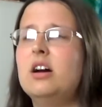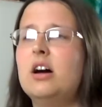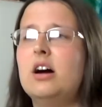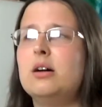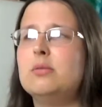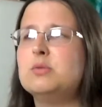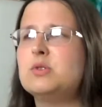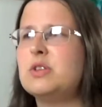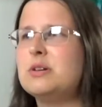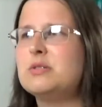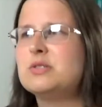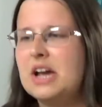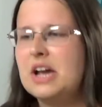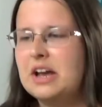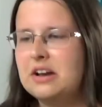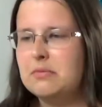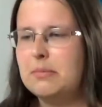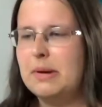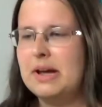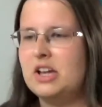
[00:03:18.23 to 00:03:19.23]
Um, so that was
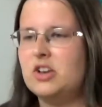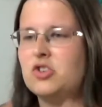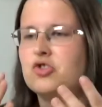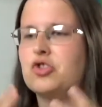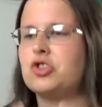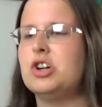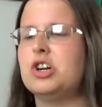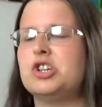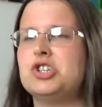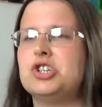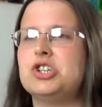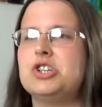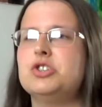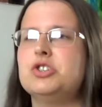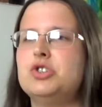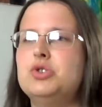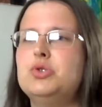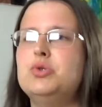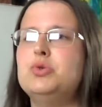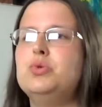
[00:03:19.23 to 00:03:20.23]
kind of my
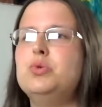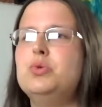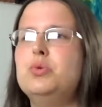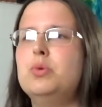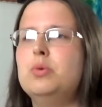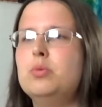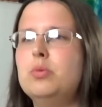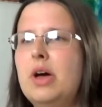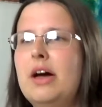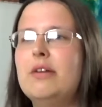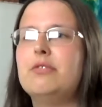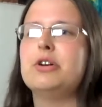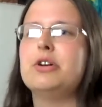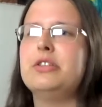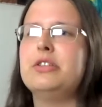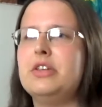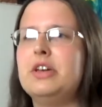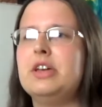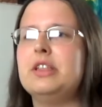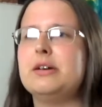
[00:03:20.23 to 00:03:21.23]
introduction to
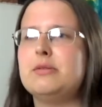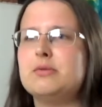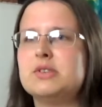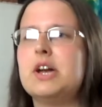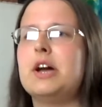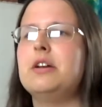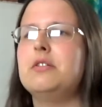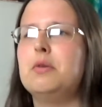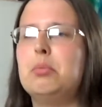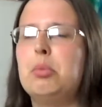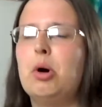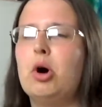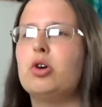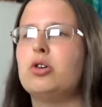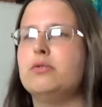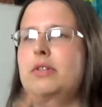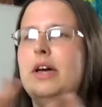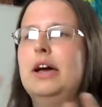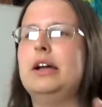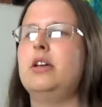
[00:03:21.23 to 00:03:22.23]
everything. That was kind of a
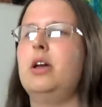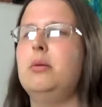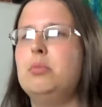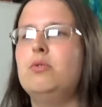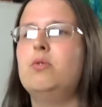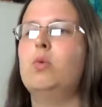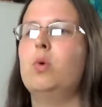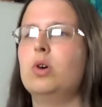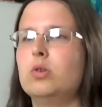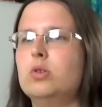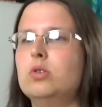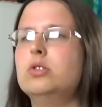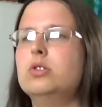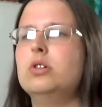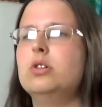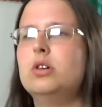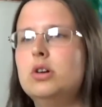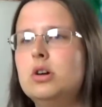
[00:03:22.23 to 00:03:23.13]
part of that type of world.